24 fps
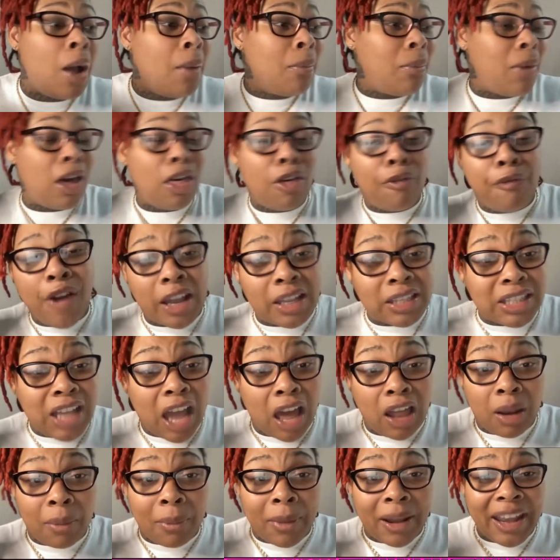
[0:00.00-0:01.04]
Motherfuckers
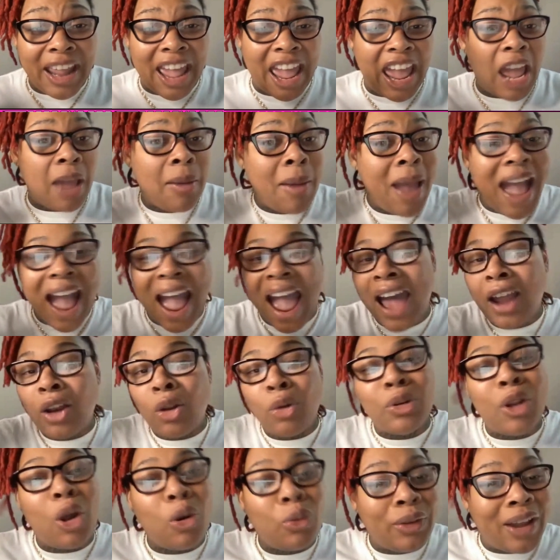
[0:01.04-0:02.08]
calling my name. I
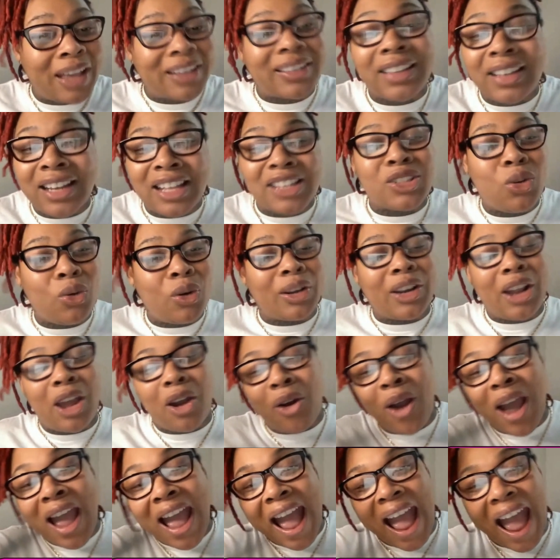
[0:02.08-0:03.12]
don't know nothing that's going
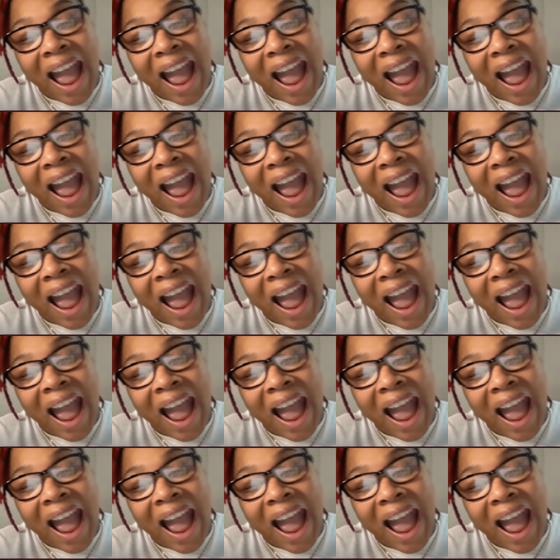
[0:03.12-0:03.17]
on.